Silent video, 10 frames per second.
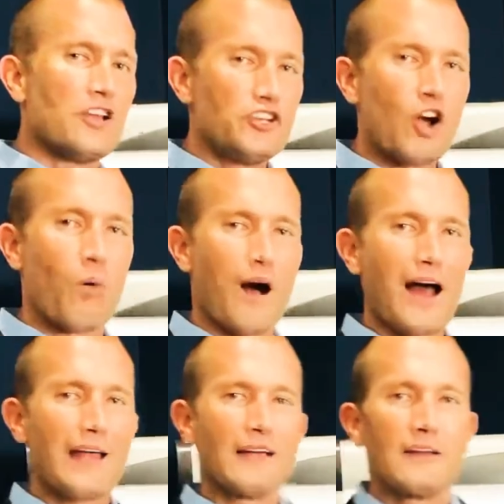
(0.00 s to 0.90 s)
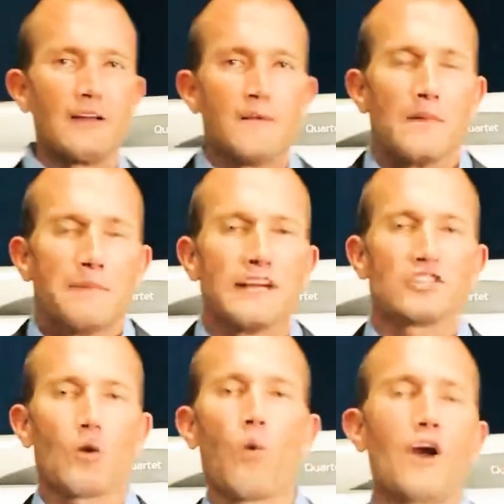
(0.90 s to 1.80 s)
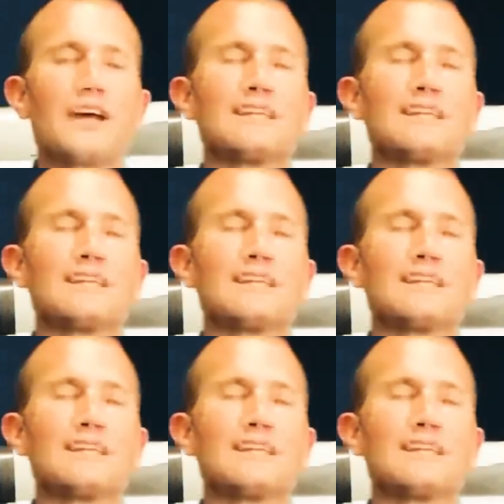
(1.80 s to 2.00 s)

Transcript: you know why? Because I want to